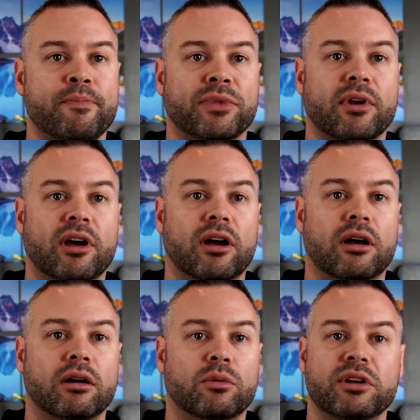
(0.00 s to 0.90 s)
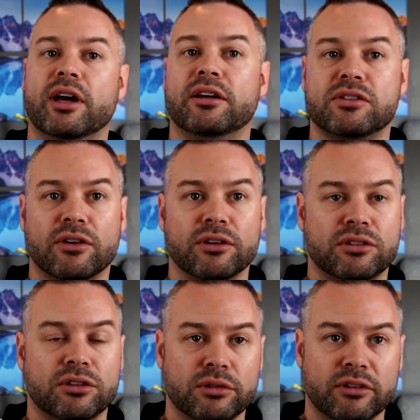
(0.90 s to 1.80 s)
We got to start
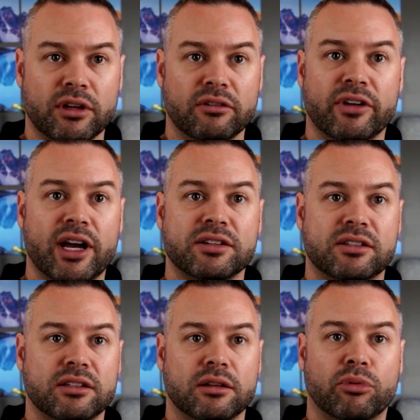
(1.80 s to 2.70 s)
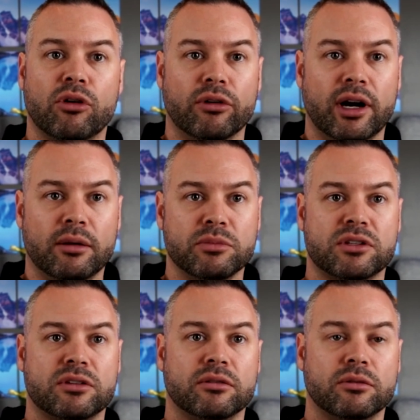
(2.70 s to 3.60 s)
to invest in the programs,